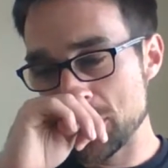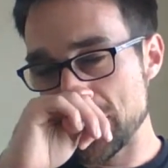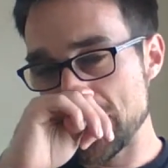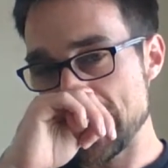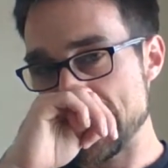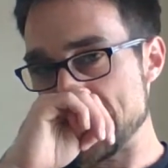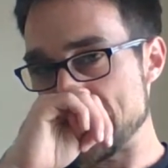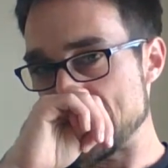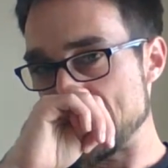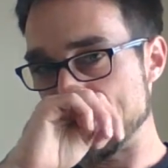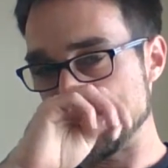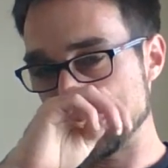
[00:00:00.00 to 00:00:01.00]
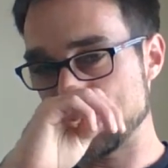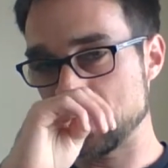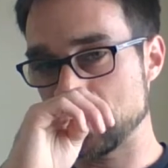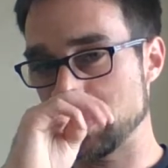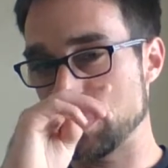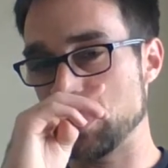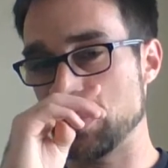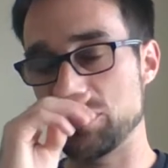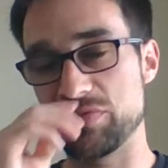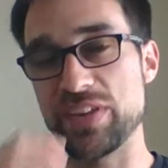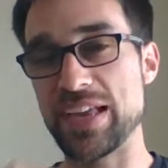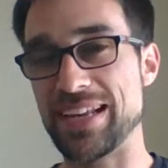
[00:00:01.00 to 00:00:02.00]
it is
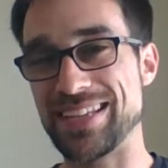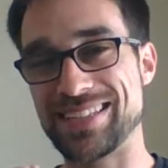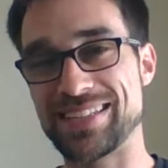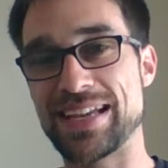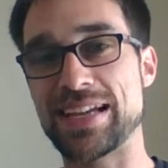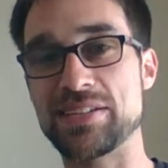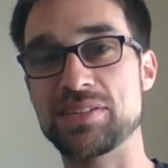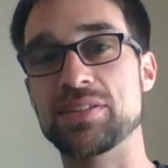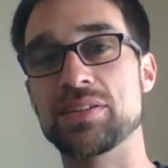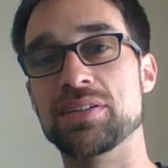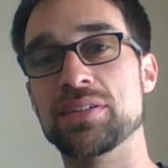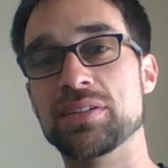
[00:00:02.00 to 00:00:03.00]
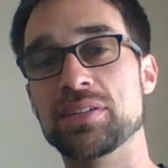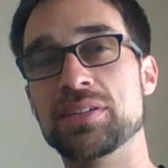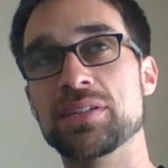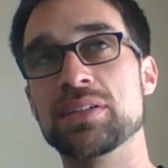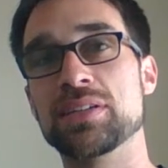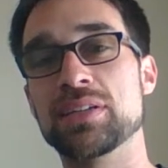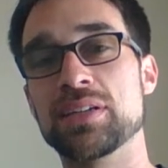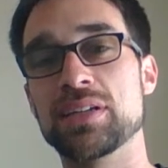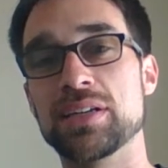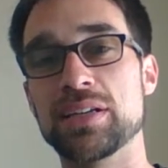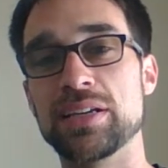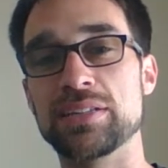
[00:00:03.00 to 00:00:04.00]
fairly standard.
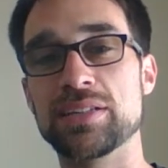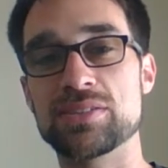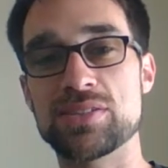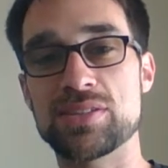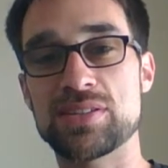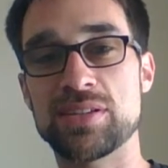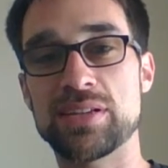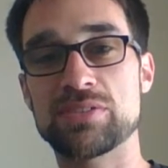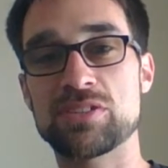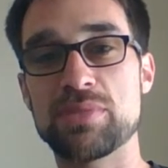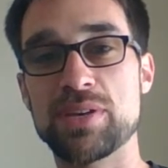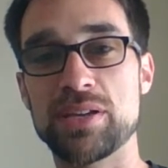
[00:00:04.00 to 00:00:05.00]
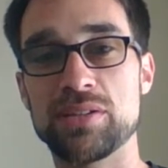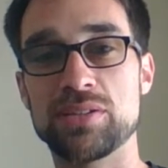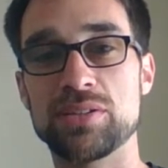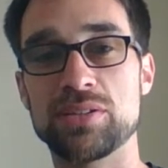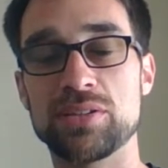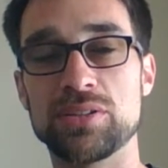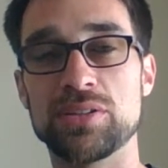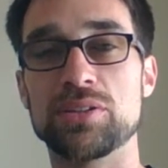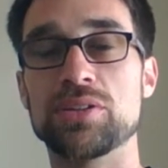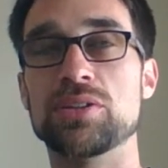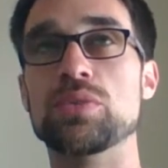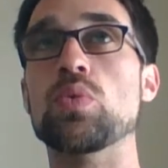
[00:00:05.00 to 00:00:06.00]
It doesn't stand out to me, you know,
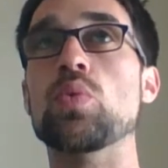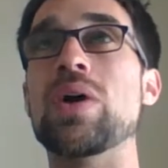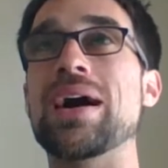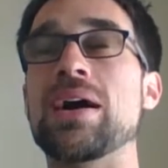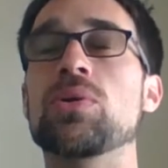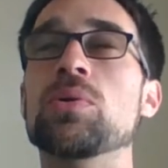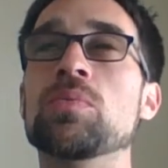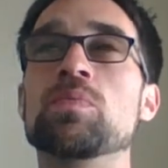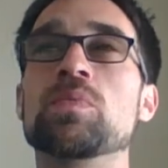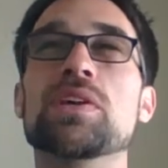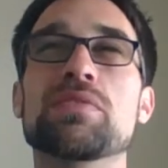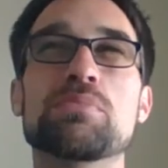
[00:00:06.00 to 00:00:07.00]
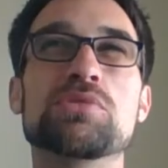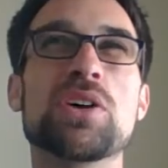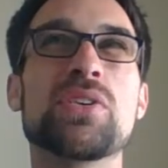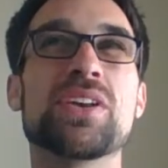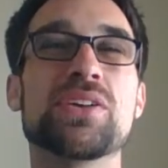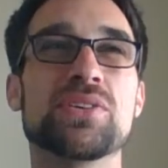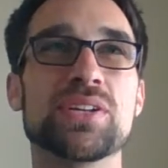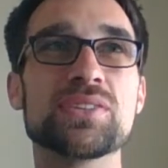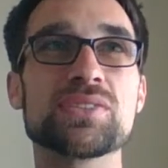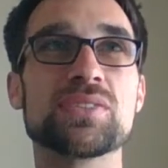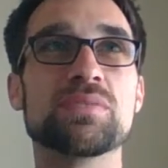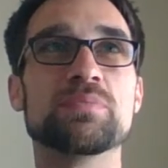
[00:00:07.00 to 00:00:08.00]
go, wow. If I'm totally
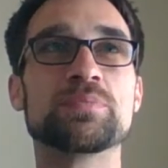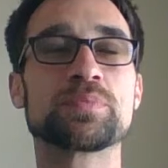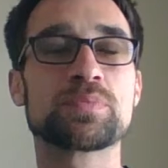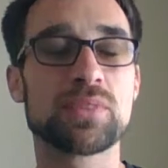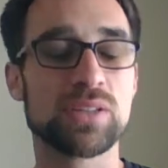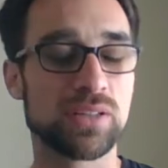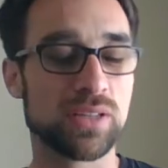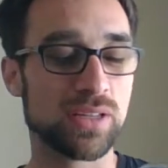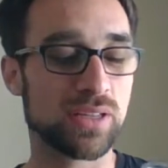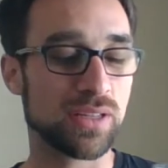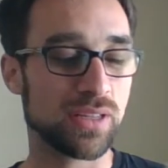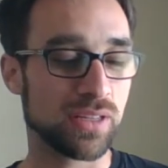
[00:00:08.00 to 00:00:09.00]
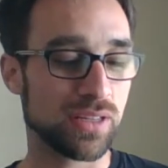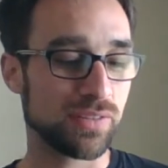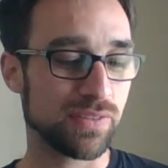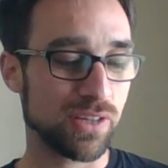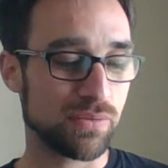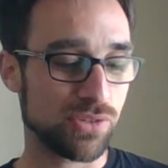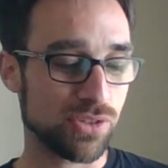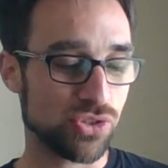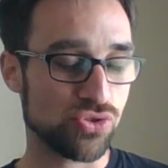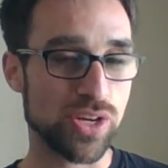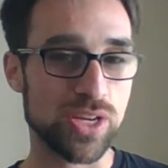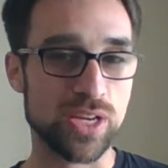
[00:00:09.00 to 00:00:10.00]
honest, if I was just
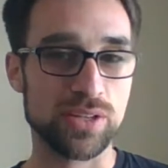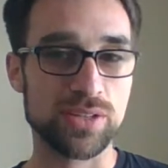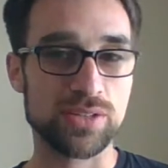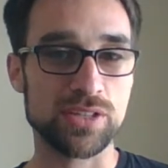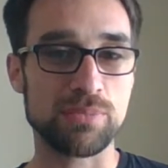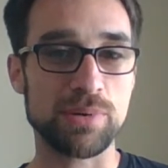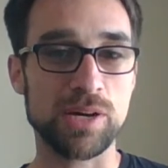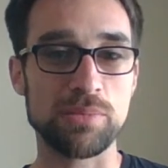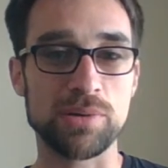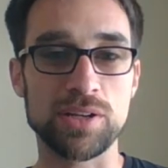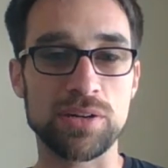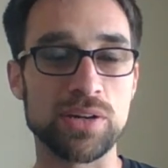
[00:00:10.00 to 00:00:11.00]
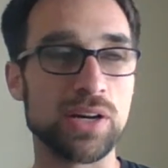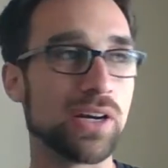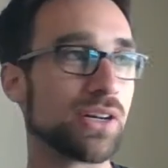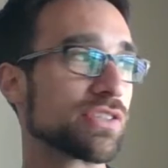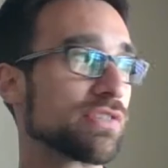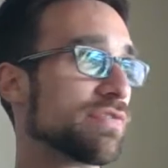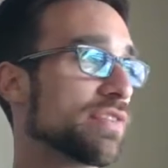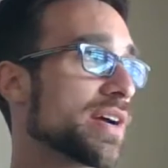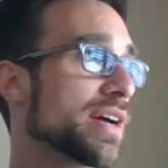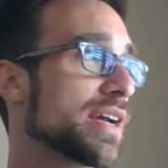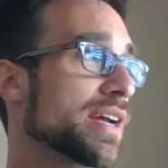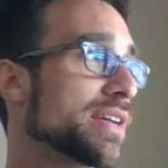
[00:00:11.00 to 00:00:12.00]
drinking this in the pub, you know, and I asked for
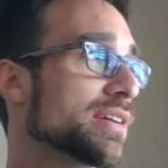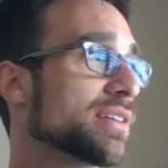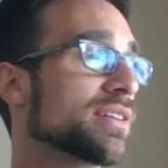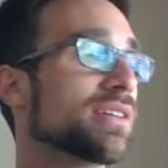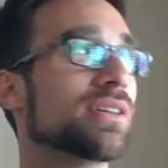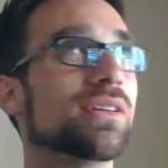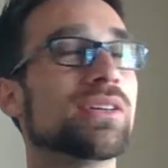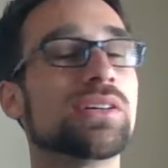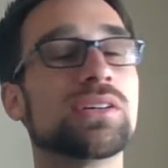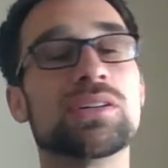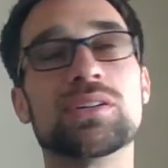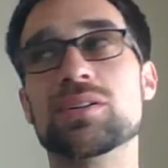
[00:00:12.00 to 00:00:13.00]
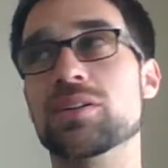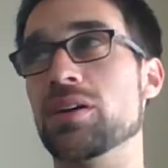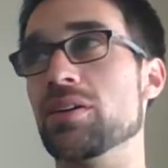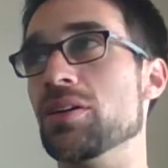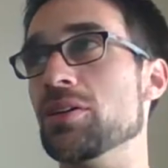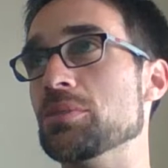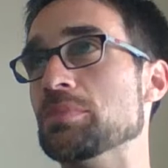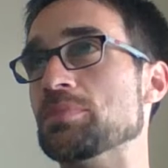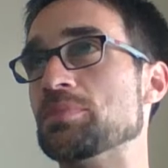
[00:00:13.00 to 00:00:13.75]
a, I don't know,